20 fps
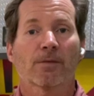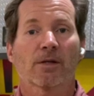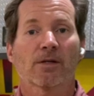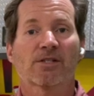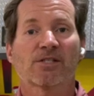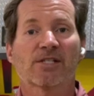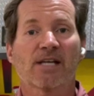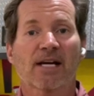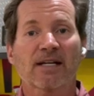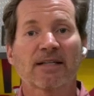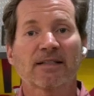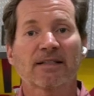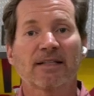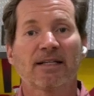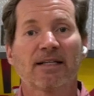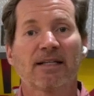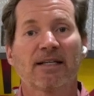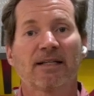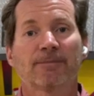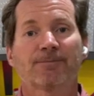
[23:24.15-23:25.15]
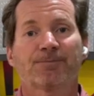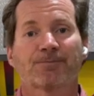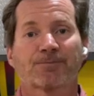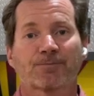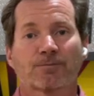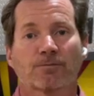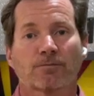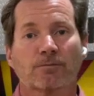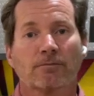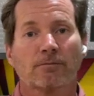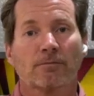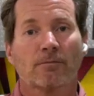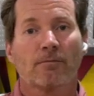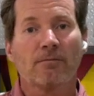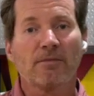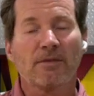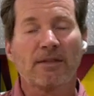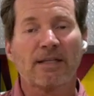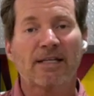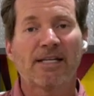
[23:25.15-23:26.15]
Second thing
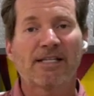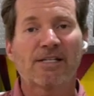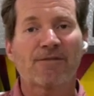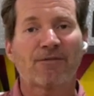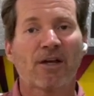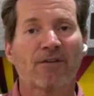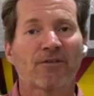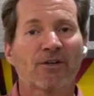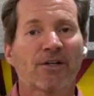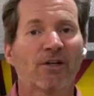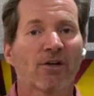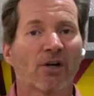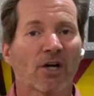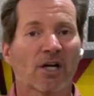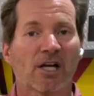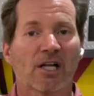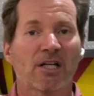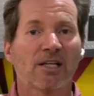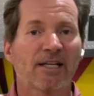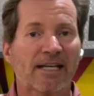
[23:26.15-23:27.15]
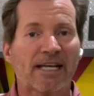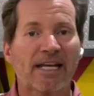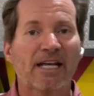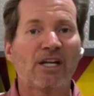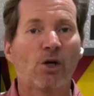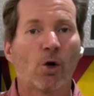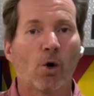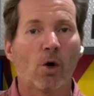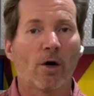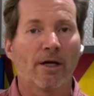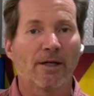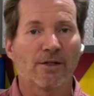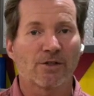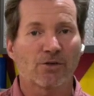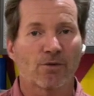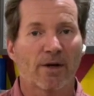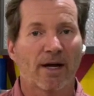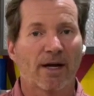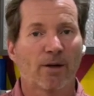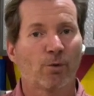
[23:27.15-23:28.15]
is if you ever hear a clicking noise,
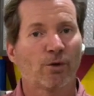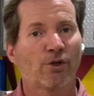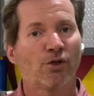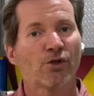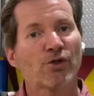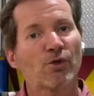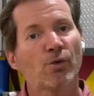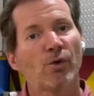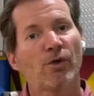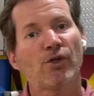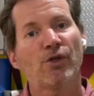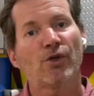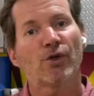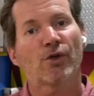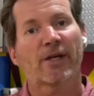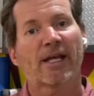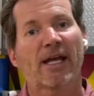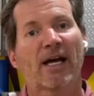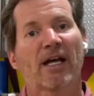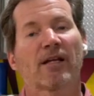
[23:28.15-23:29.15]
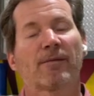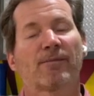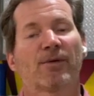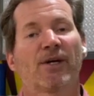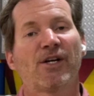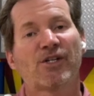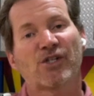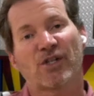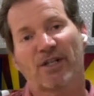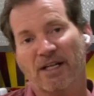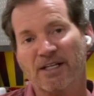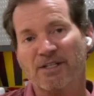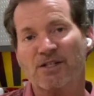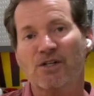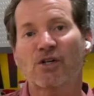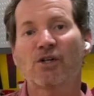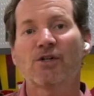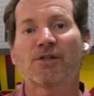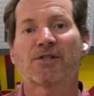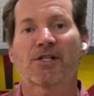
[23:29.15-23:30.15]
right? When you're doing your calibration, that's a
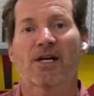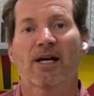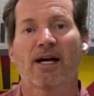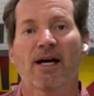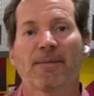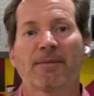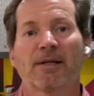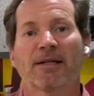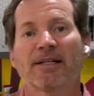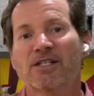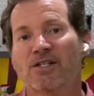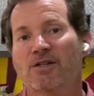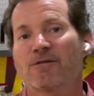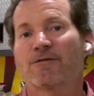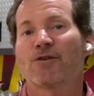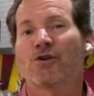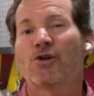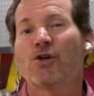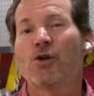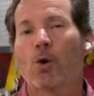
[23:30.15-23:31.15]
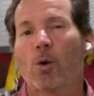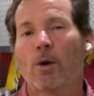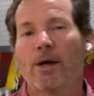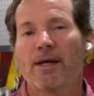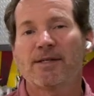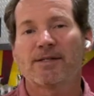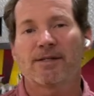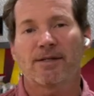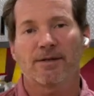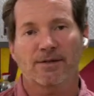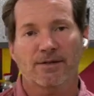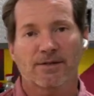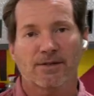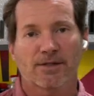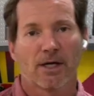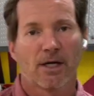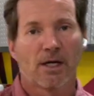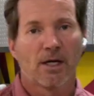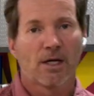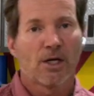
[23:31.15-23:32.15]
good time to listen for
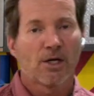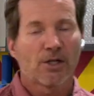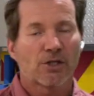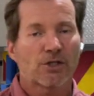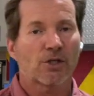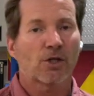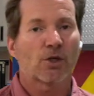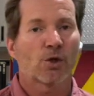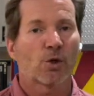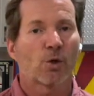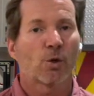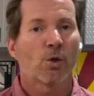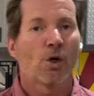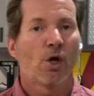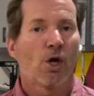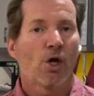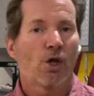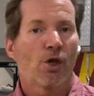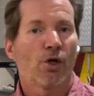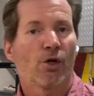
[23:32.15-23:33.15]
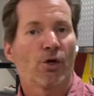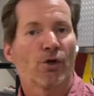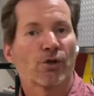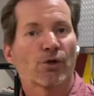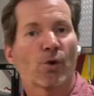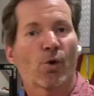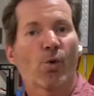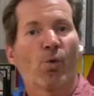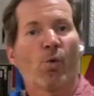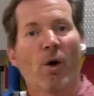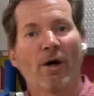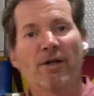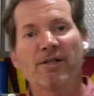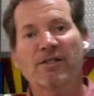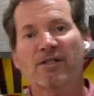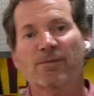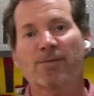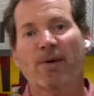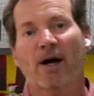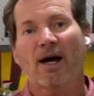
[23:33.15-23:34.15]
noises. So there's one
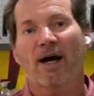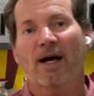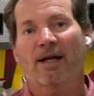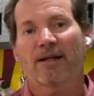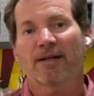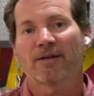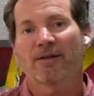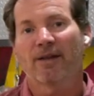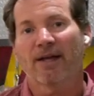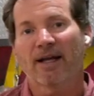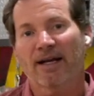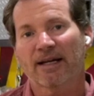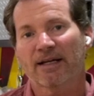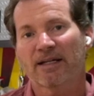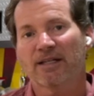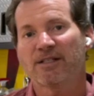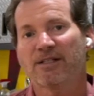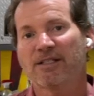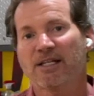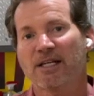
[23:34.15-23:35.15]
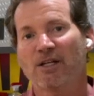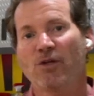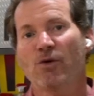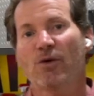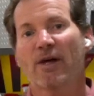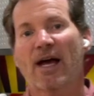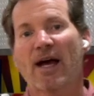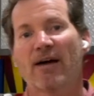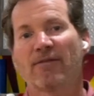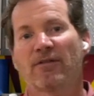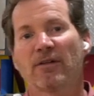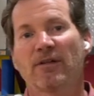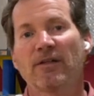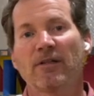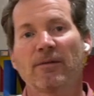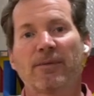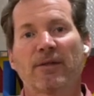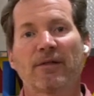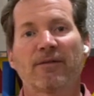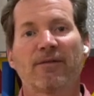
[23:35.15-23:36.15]
spot that I continue to have a
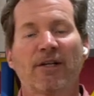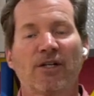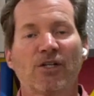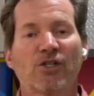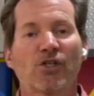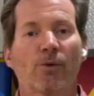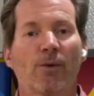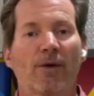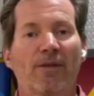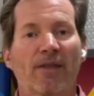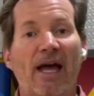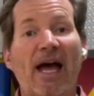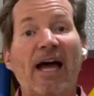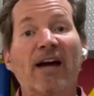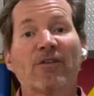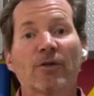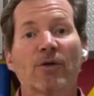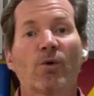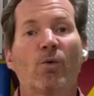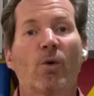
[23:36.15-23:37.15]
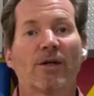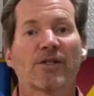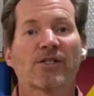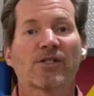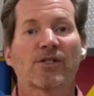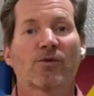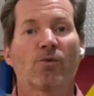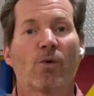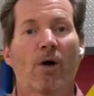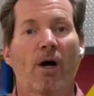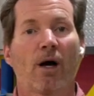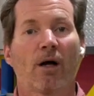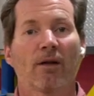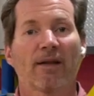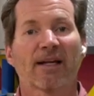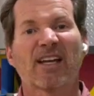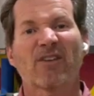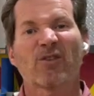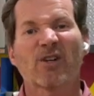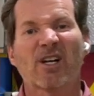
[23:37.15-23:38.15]
little bit of an issue with every once in a while,
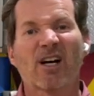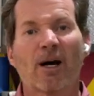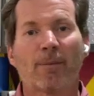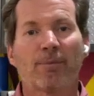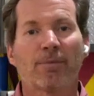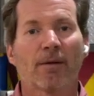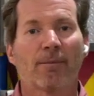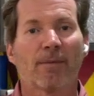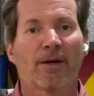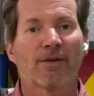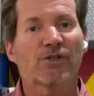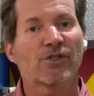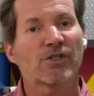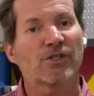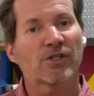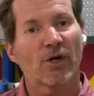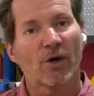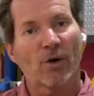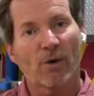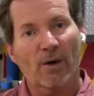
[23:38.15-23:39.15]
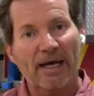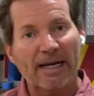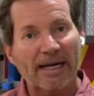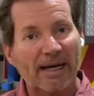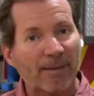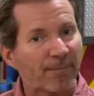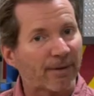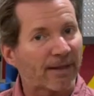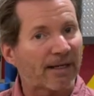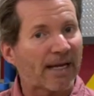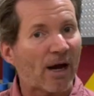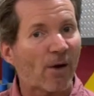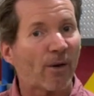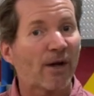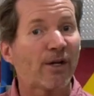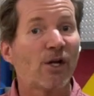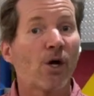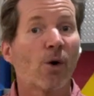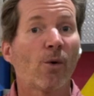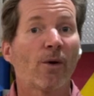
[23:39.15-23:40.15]
like every couple of months or so. But now I
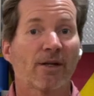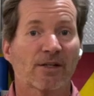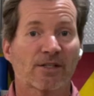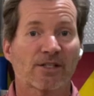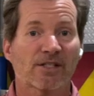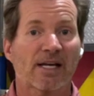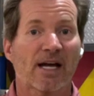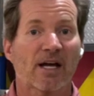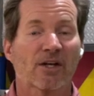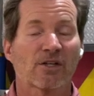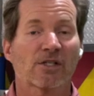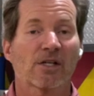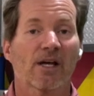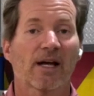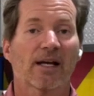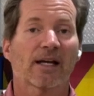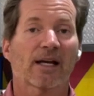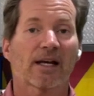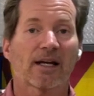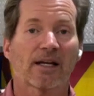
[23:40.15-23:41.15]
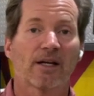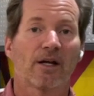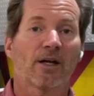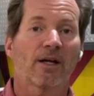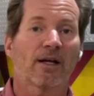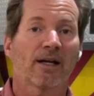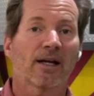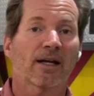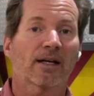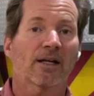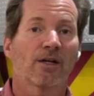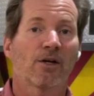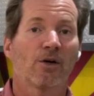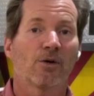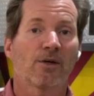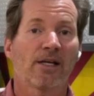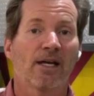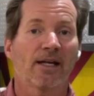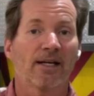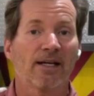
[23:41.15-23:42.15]
know what it sounds like. I can go
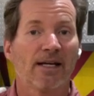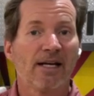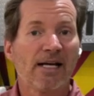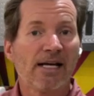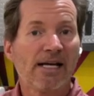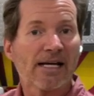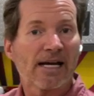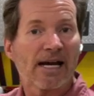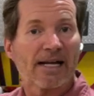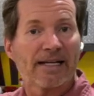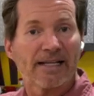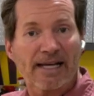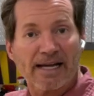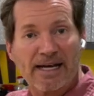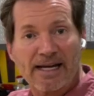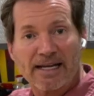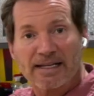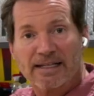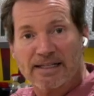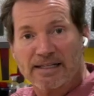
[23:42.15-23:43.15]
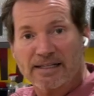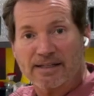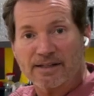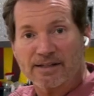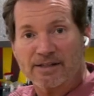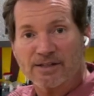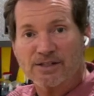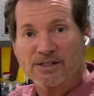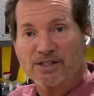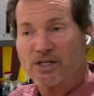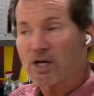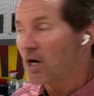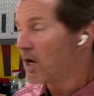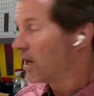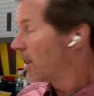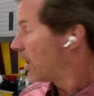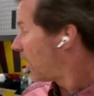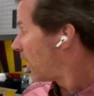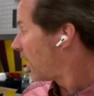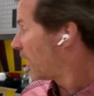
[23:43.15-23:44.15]
get it. And that is
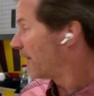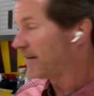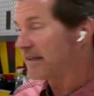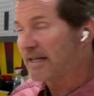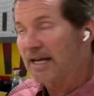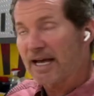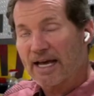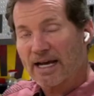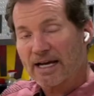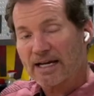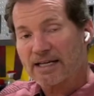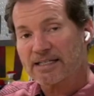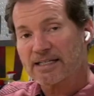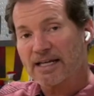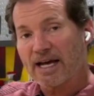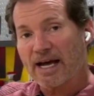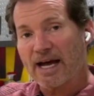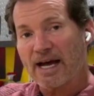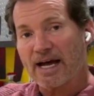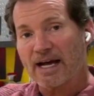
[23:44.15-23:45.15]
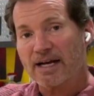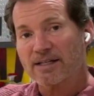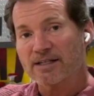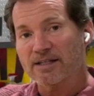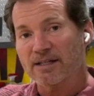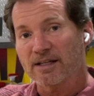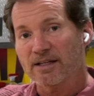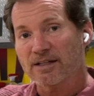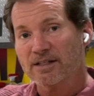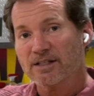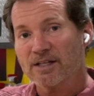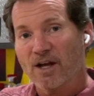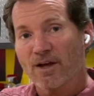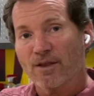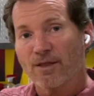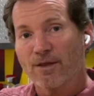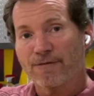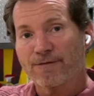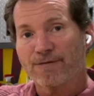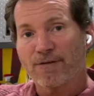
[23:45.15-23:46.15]
on the X-axis,
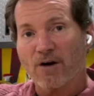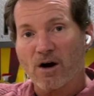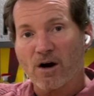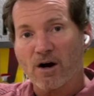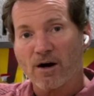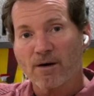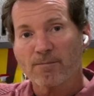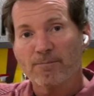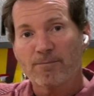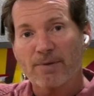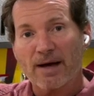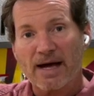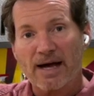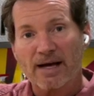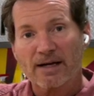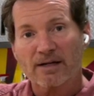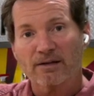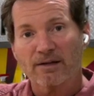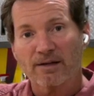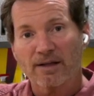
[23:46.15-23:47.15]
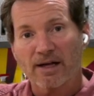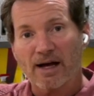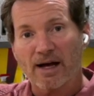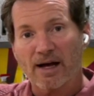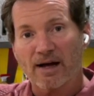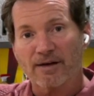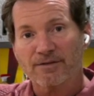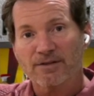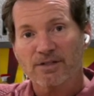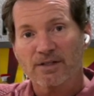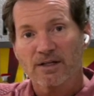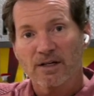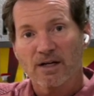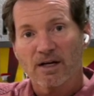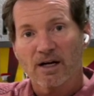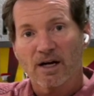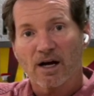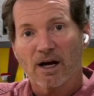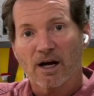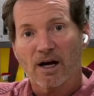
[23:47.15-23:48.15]
the far back left.
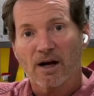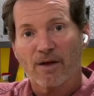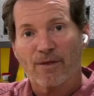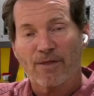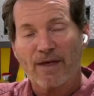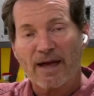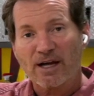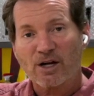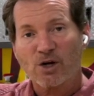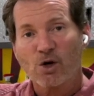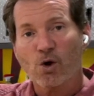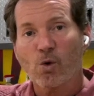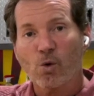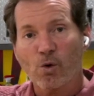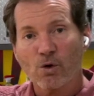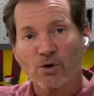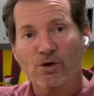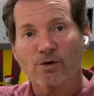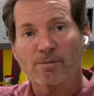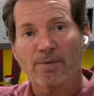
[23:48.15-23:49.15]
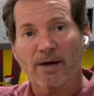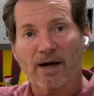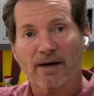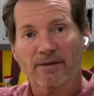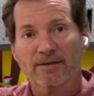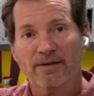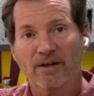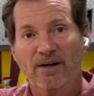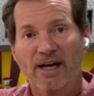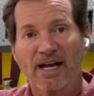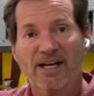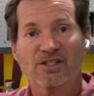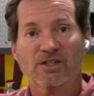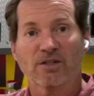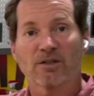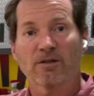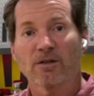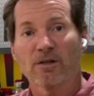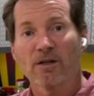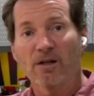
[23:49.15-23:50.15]
That corner back there has a
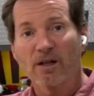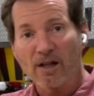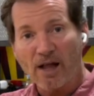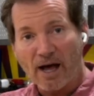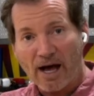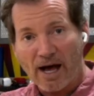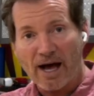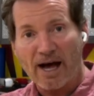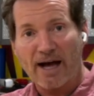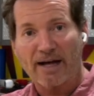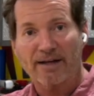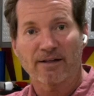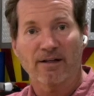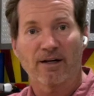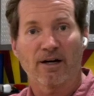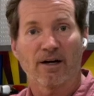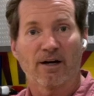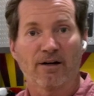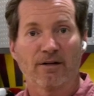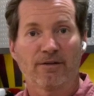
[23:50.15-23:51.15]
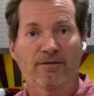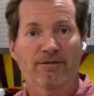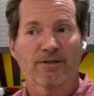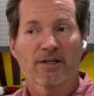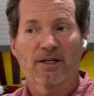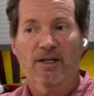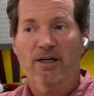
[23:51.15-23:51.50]
lot of